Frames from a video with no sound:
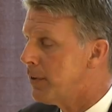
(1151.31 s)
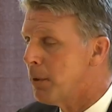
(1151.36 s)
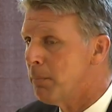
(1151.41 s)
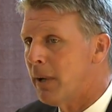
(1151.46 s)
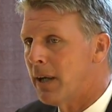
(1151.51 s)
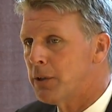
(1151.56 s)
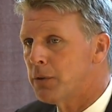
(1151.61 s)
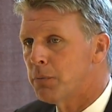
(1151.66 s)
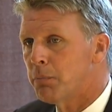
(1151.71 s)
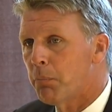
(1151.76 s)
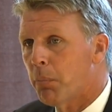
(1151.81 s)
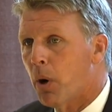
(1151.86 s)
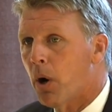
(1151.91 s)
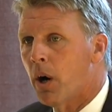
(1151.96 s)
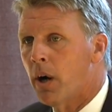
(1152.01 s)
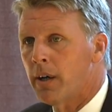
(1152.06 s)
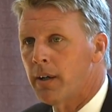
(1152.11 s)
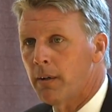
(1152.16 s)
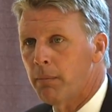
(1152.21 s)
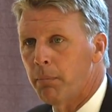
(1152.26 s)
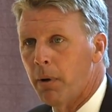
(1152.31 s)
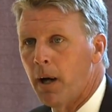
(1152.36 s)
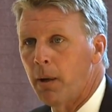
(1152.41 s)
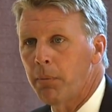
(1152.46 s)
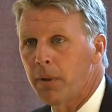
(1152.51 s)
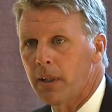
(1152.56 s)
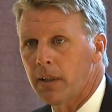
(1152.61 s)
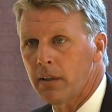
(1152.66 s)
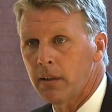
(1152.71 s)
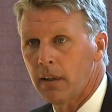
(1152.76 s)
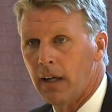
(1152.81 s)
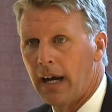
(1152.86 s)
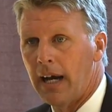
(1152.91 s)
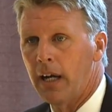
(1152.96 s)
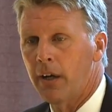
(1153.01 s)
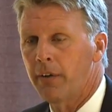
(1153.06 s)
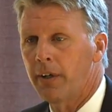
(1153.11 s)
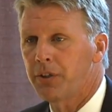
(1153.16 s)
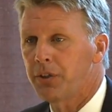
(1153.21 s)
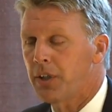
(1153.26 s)
The best part of public
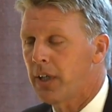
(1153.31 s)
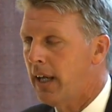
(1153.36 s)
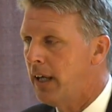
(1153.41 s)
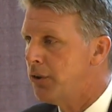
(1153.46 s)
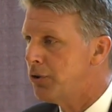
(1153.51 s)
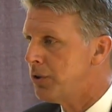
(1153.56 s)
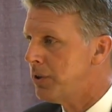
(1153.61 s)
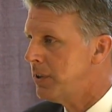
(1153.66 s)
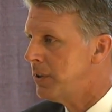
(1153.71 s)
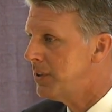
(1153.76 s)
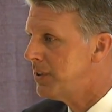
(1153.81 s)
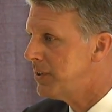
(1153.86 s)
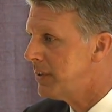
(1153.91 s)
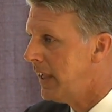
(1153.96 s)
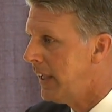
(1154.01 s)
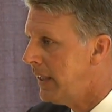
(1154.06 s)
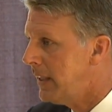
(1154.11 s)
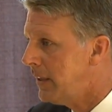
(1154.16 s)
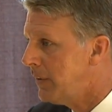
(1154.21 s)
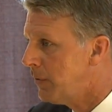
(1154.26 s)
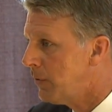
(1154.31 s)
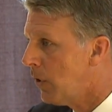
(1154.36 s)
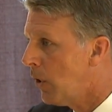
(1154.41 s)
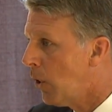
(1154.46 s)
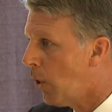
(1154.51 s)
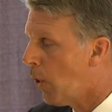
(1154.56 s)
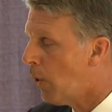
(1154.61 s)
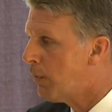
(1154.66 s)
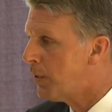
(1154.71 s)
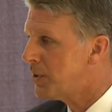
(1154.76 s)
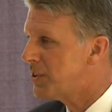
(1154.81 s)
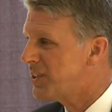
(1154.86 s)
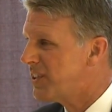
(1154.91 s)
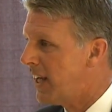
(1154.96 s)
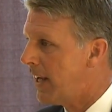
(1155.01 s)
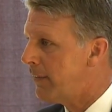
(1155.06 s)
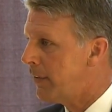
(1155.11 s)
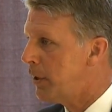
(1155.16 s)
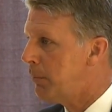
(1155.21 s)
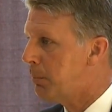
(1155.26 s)
higher education in the state is over
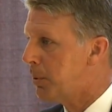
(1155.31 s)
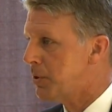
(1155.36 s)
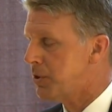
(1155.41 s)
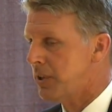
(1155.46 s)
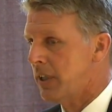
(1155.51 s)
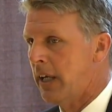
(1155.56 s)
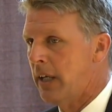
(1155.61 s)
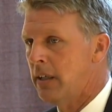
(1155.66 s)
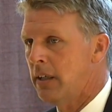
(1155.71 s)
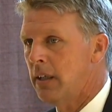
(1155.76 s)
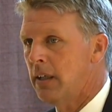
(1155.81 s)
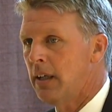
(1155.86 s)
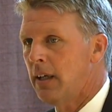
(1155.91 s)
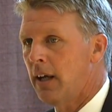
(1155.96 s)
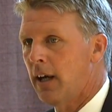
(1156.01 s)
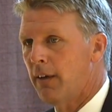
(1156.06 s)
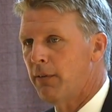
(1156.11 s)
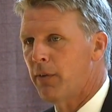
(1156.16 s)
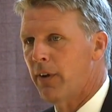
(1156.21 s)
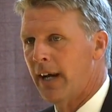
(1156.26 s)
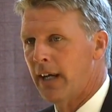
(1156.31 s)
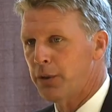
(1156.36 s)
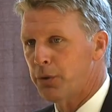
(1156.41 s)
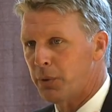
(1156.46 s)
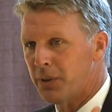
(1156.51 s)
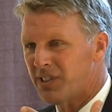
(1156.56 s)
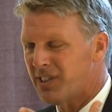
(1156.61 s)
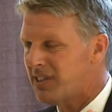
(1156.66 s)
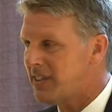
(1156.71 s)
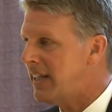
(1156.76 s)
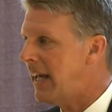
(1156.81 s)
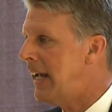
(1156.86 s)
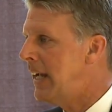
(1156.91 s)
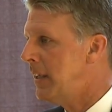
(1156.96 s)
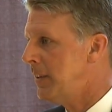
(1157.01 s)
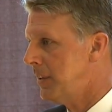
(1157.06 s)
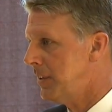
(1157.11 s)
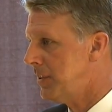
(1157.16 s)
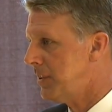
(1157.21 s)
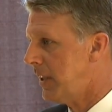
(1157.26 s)
70% of graduates stay
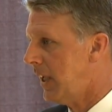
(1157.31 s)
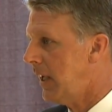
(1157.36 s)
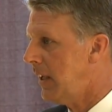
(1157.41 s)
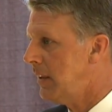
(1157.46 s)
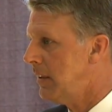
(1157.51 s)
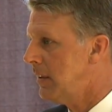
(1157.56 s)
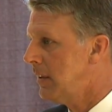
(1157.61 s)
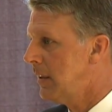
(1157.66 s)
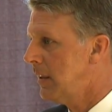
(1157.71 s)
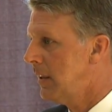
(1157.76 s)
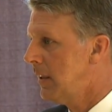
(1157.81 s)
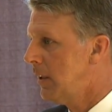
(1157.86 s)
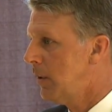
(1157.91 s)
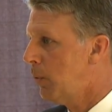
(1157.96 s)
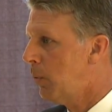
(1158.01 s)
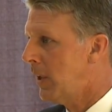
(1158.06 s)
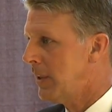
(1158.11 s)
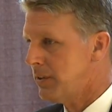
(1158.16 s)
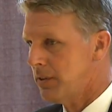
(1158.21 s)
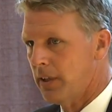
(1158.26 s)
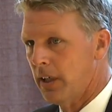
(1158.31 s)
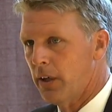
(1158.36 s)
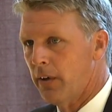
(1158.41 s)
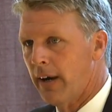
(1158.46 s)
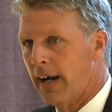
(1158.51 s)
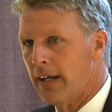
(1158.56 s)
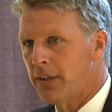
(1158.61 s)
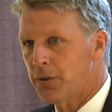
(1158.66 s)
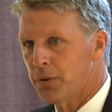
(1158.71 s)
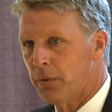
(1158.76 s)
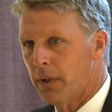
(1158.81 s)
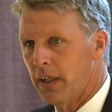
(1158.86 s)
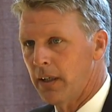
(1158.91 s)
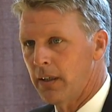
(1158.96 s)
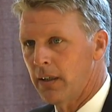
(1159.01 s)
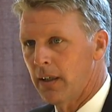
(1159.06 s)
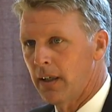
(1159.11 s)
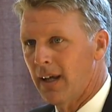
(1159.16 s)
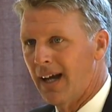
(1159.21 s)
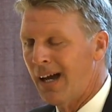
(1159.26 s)
in the state once they graduate.
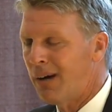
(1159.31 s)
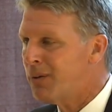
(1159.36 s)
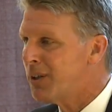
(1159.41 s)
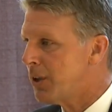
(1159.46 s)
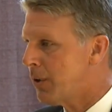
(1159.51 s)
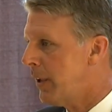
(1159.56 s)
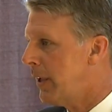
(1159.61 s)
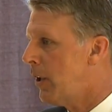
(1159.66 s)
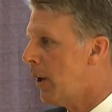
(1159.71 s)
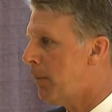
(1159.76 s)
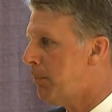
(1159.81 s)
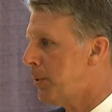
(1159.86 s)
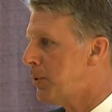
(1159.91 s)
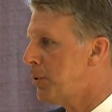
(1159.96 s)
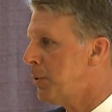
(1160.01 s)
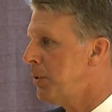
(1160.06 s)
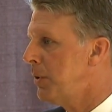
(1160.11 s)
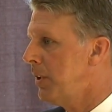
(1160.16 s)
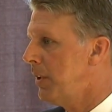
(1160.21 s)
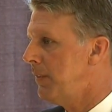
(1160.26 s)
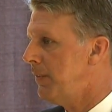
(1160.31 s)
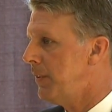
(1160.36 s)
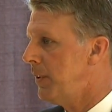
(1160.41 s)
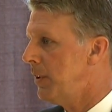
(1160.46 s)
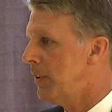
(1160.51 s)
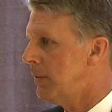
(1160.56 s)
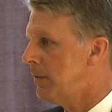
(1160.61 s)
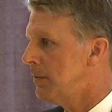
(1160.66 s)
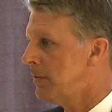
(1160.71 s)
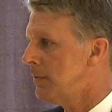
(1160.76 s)
I want to create opportunity for you.